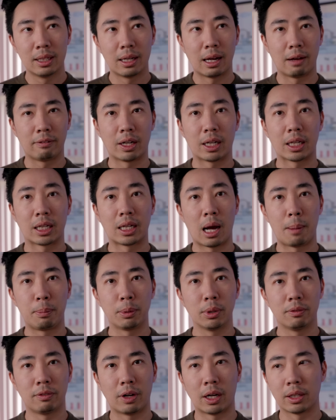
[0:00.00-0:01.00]
I've got a
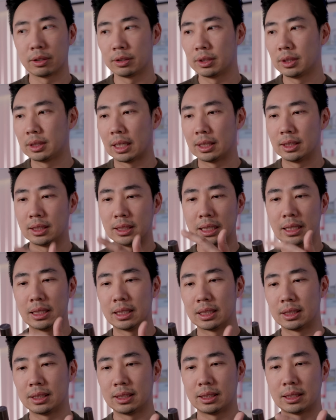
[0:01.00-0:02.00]
couple of other scents in
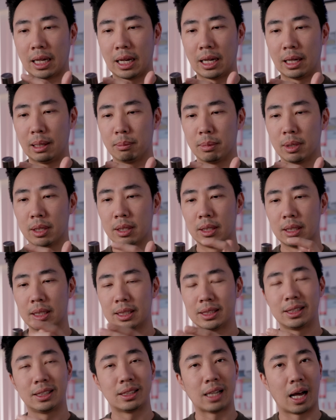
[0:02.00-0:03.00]
the same
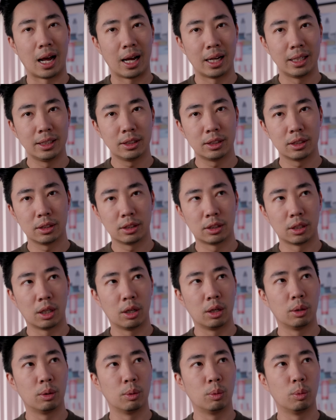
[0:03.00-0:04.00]
size,
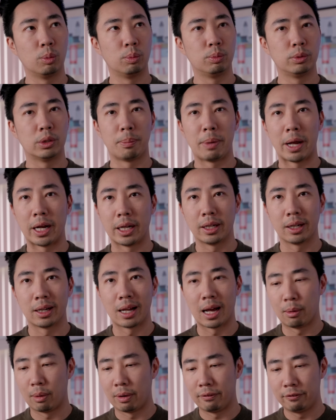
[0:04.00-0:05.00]
so depending on
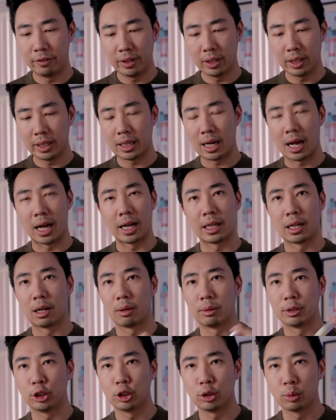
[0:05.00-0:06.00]
how I'm feeling, I can
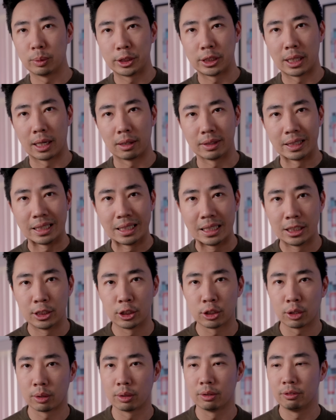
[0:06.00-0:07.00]
always switch out the
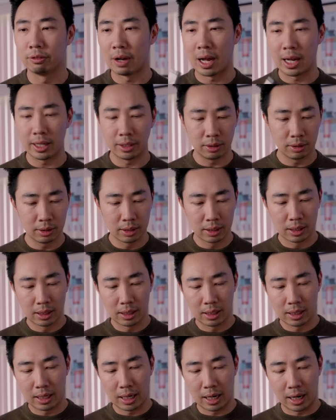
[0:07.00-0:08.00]
internal vial,
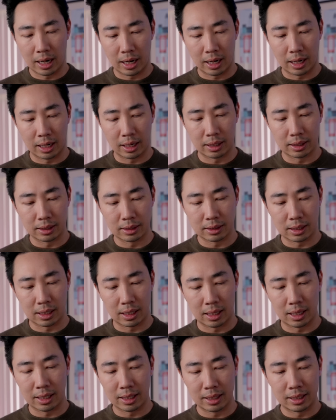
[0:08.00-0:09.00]
and
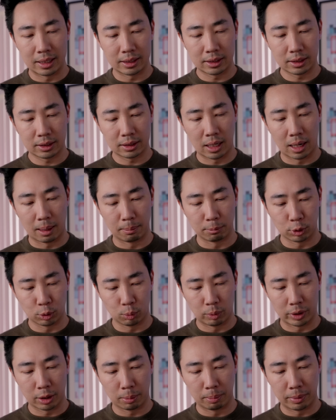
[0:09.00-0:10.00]
this comes
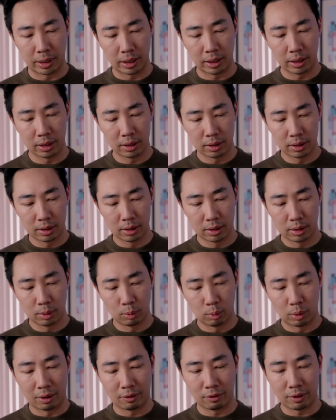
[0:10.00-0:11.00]
with me
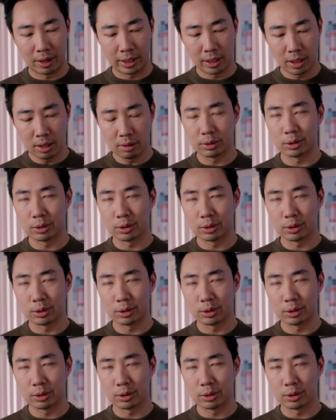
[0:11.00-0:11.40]
wherever I go.